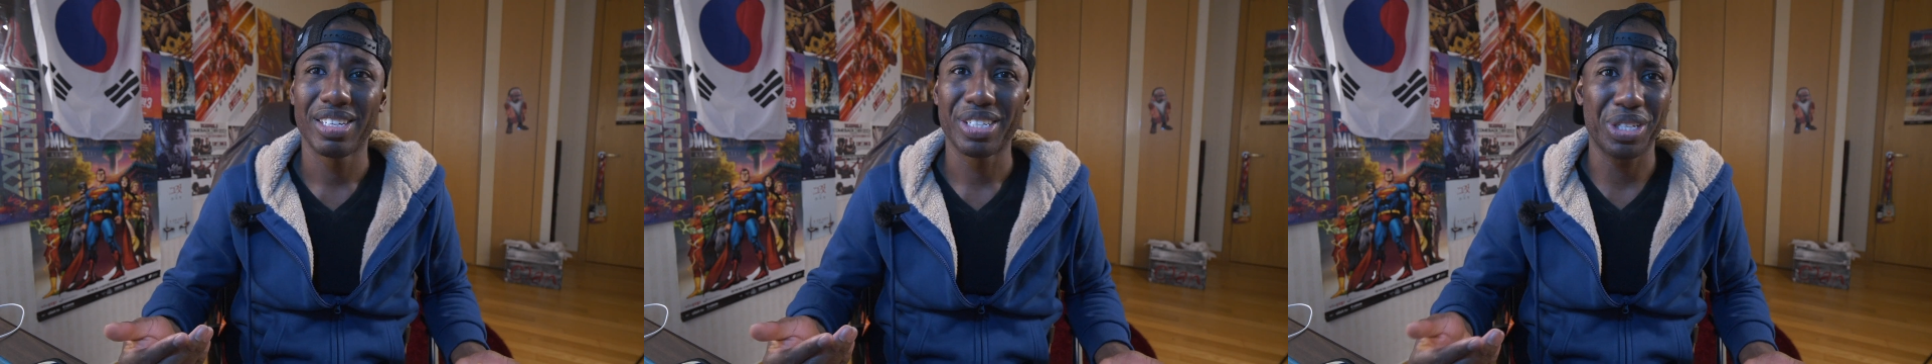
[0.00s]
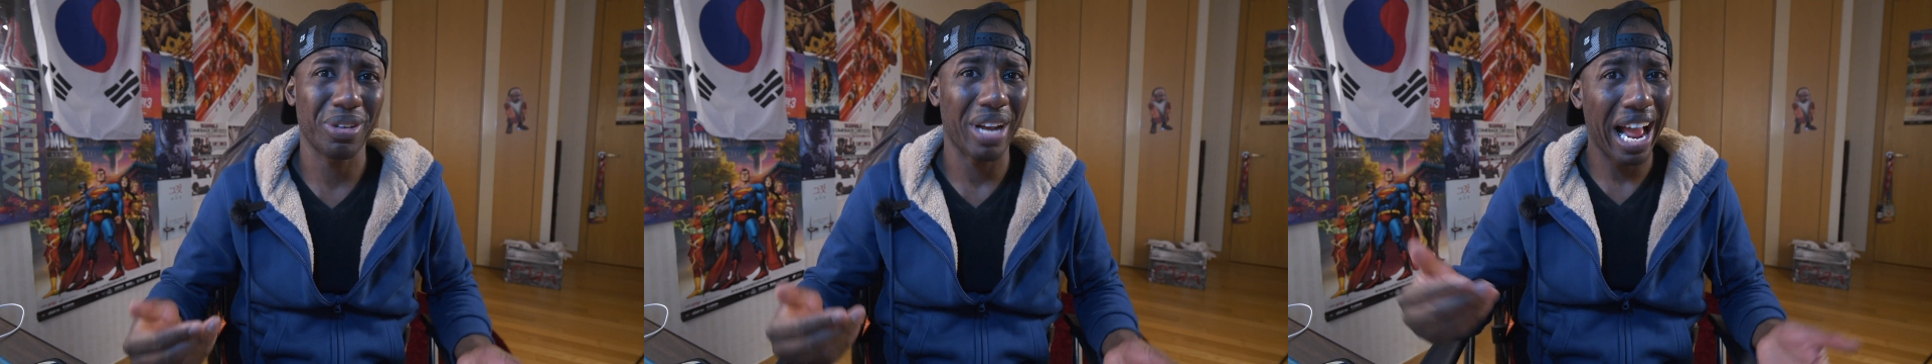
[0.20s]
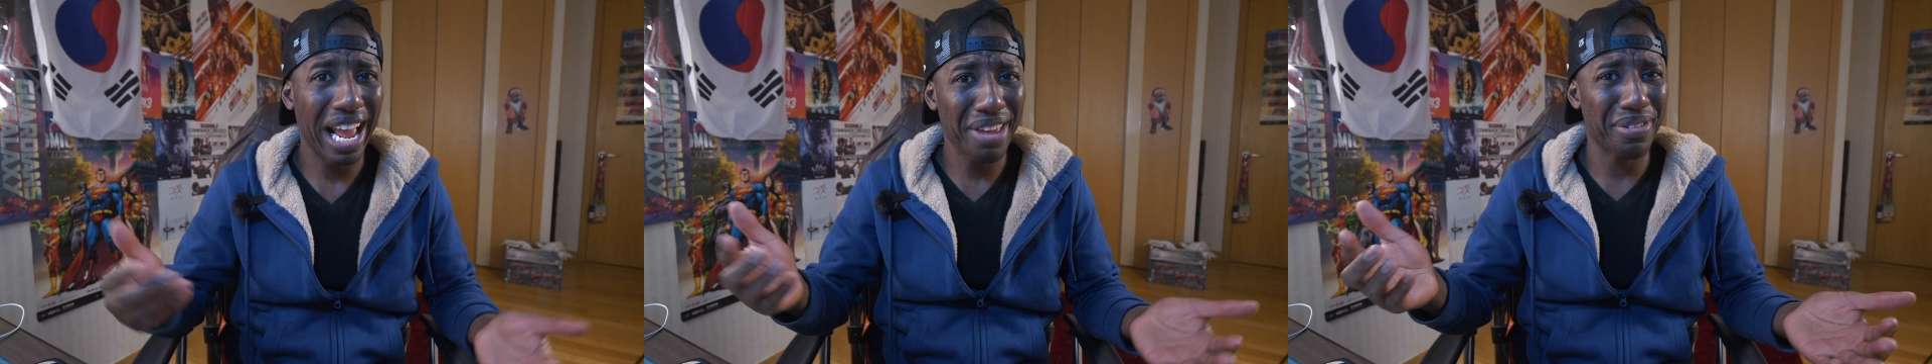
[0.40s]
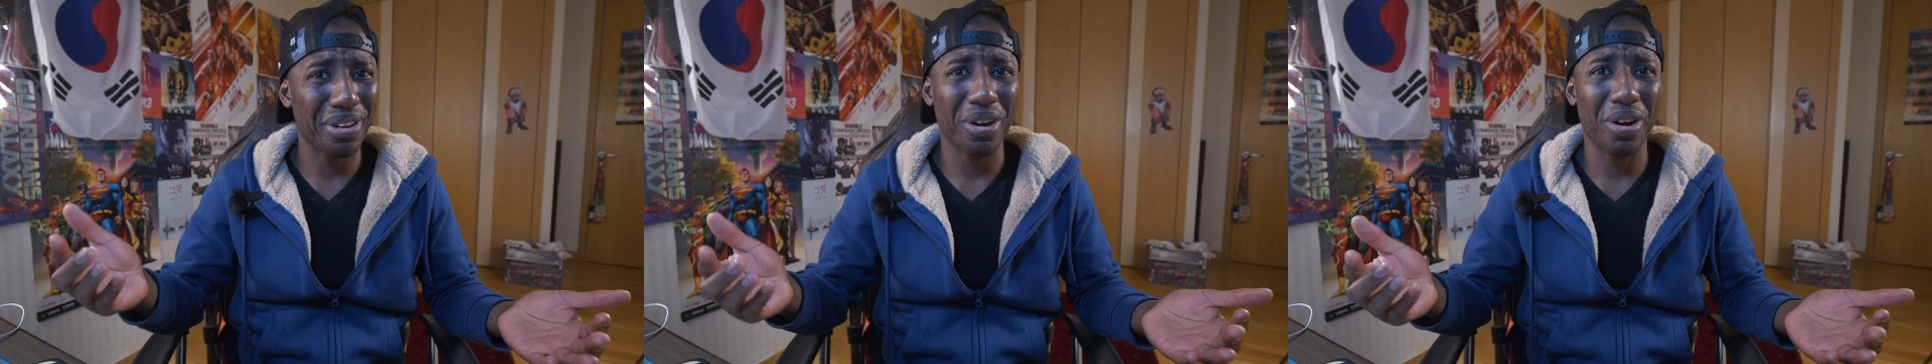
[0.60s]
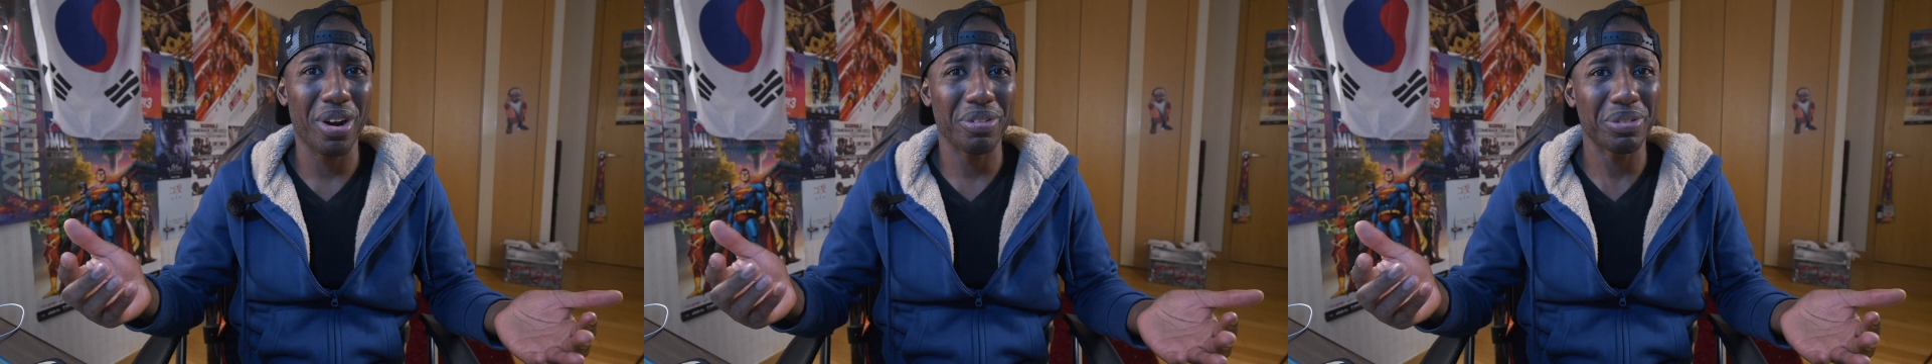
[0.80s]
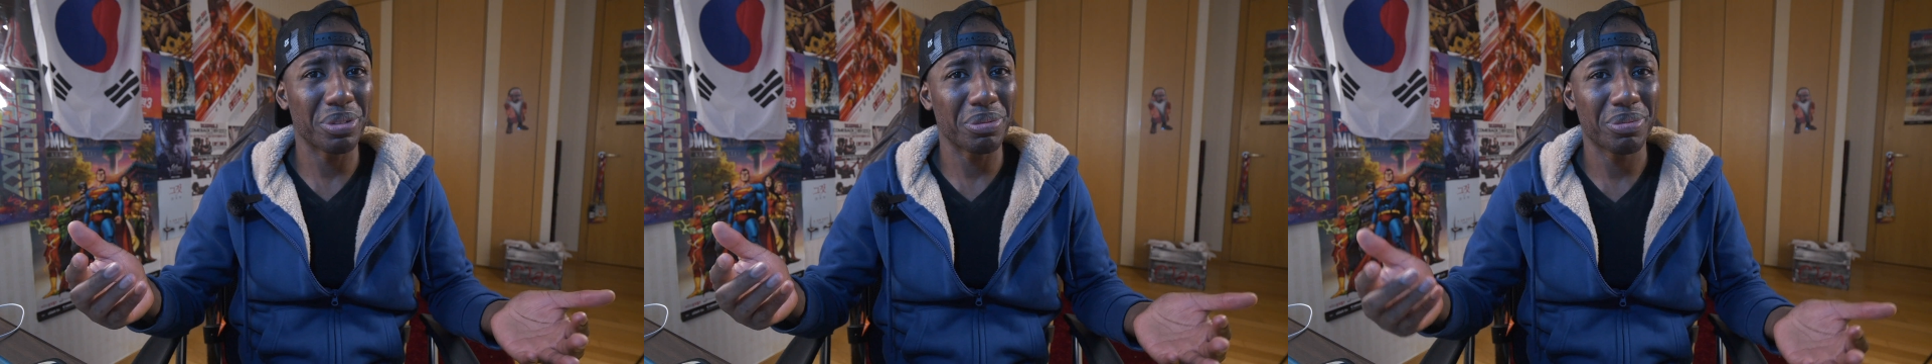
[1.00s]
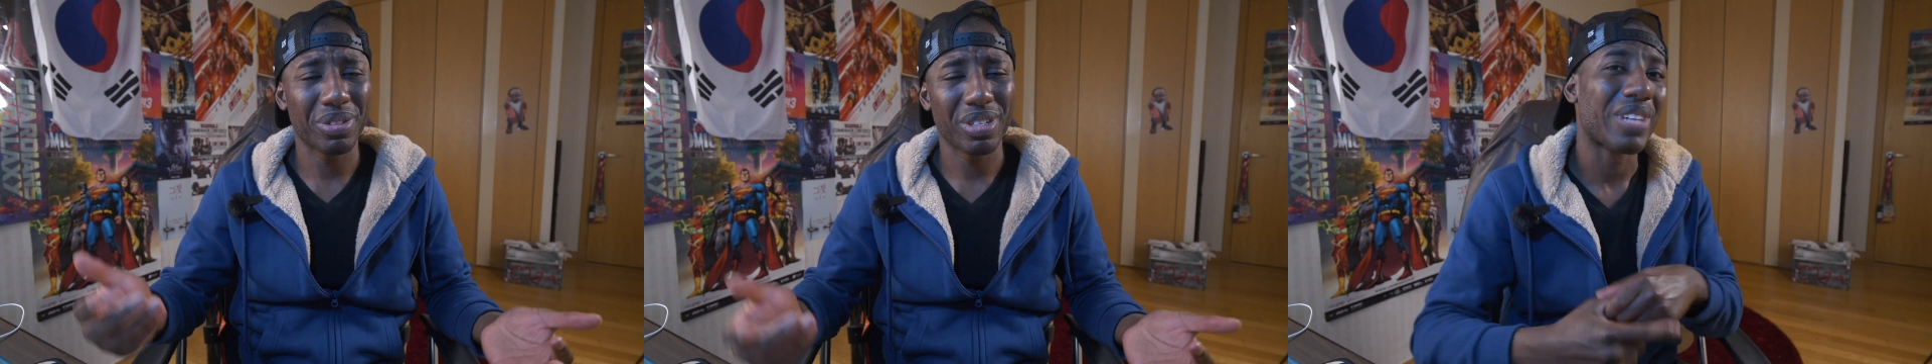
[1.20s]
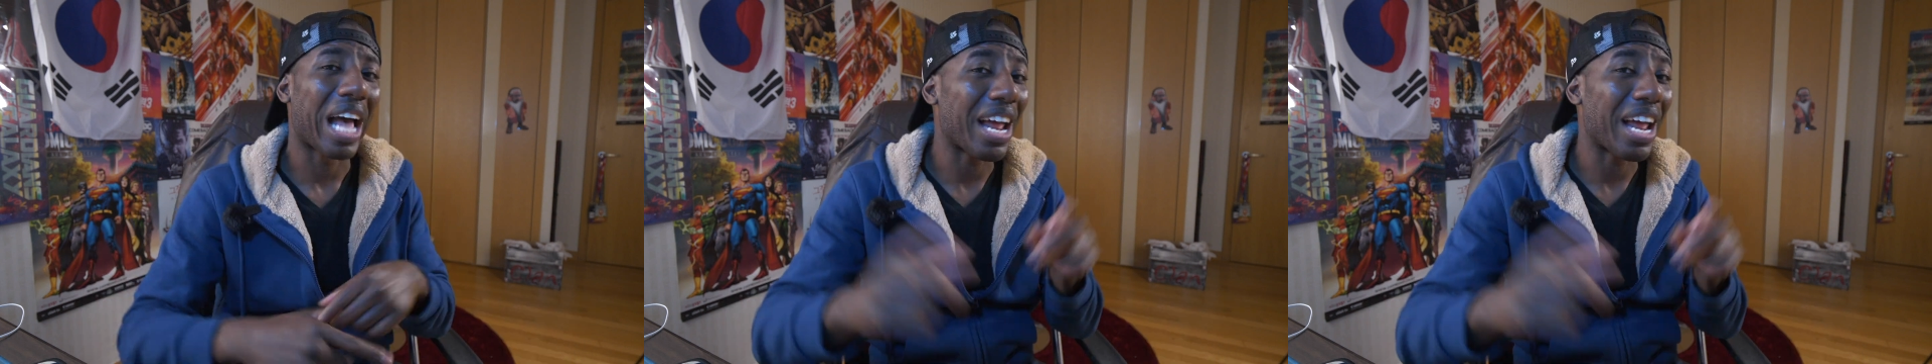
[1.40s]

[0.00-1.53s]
Shoot, I even heard of him.